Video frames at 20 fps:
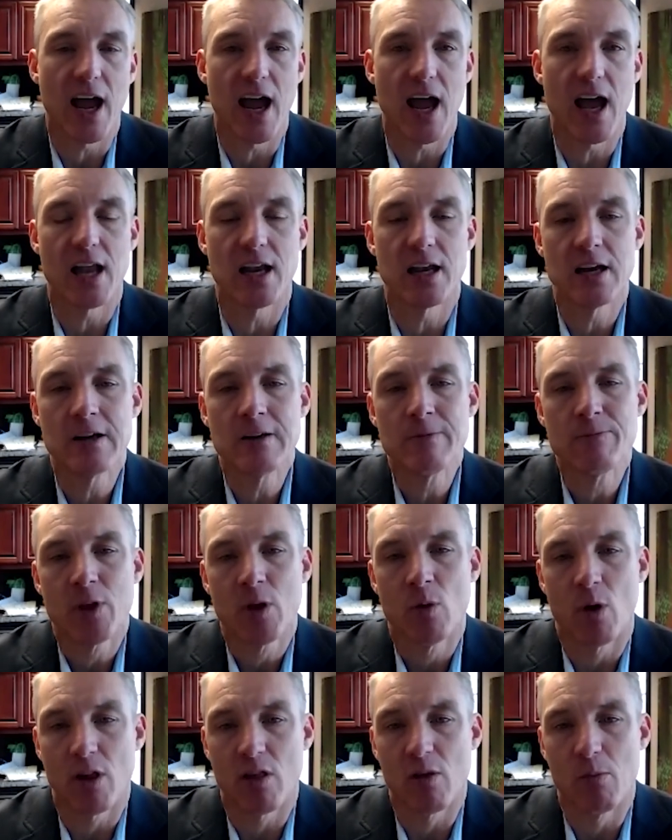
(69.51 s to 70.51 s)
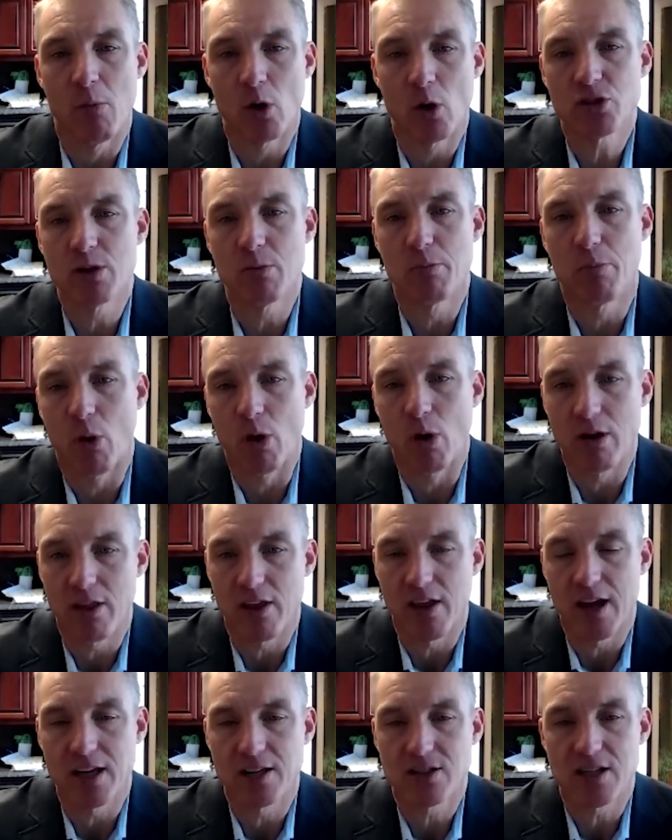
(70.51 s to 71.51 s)
And one of the most important
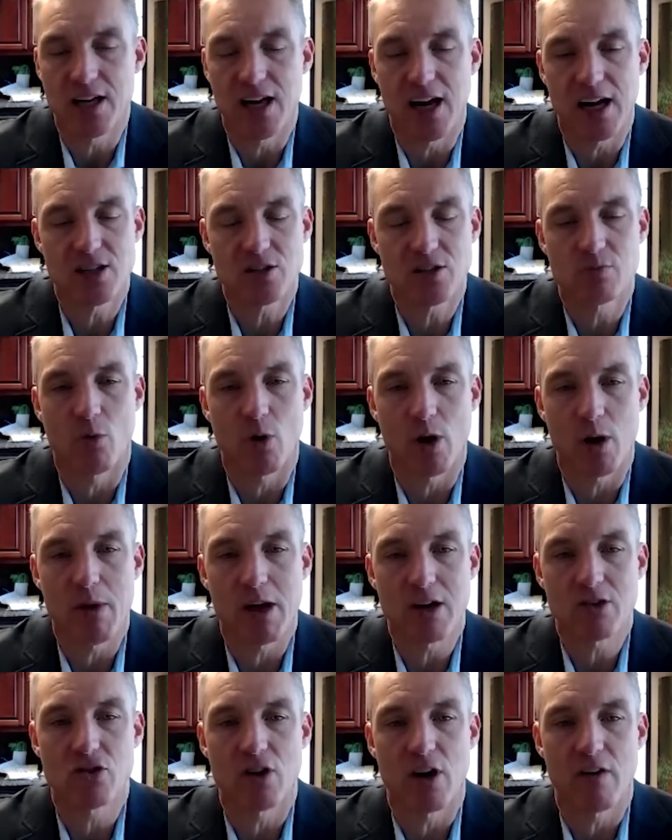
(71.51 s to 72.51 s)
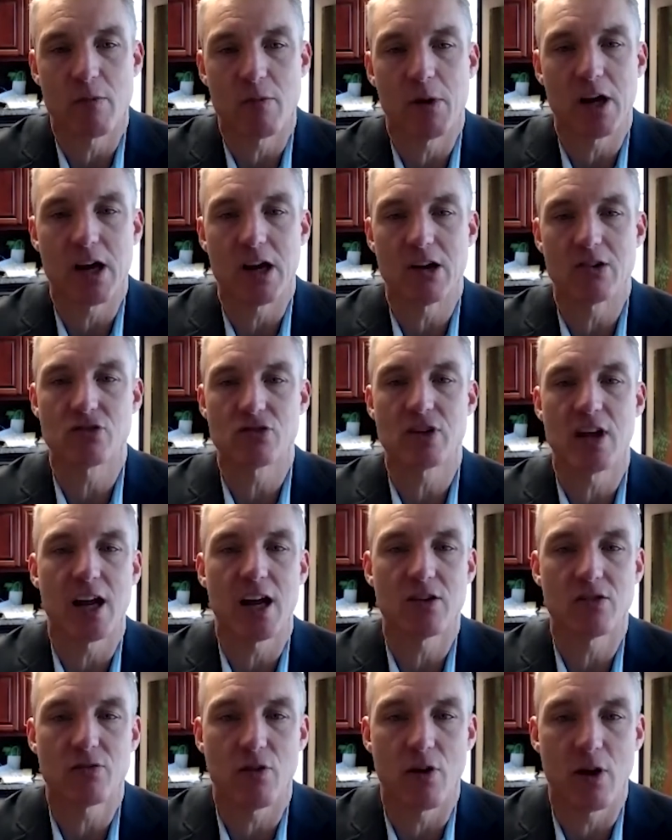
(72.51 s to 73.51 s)
things that I just want to make sure everybody
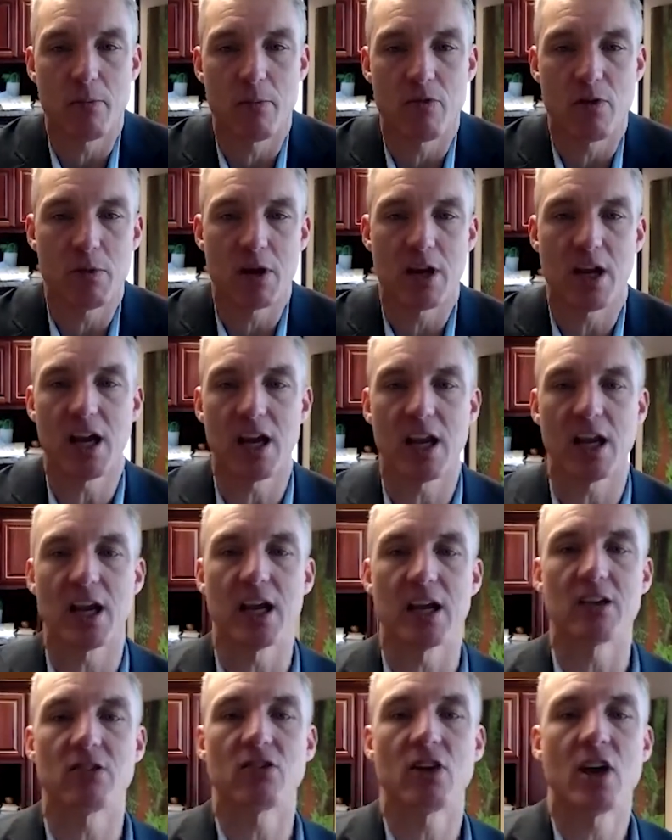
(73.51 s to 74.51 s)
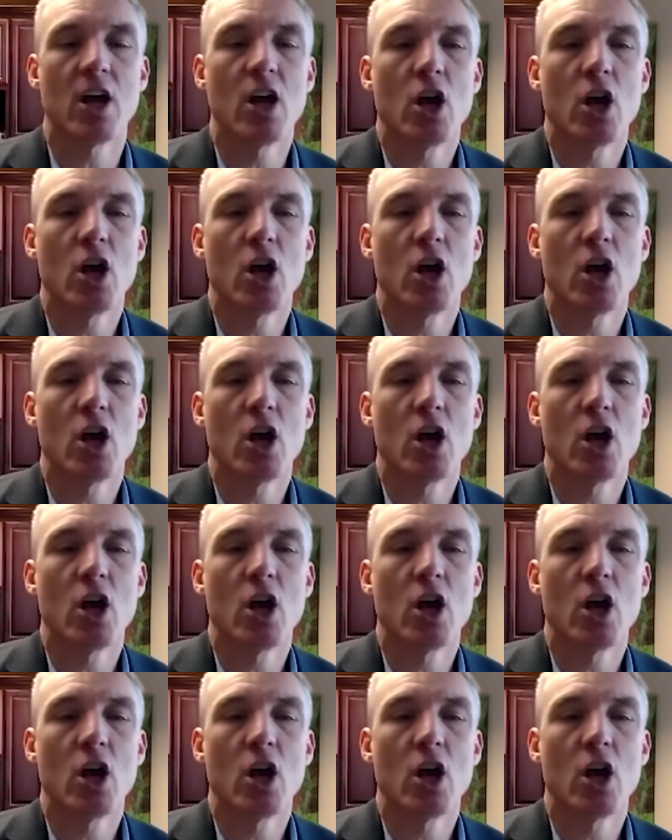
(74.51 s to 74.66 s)
understands from the beginning is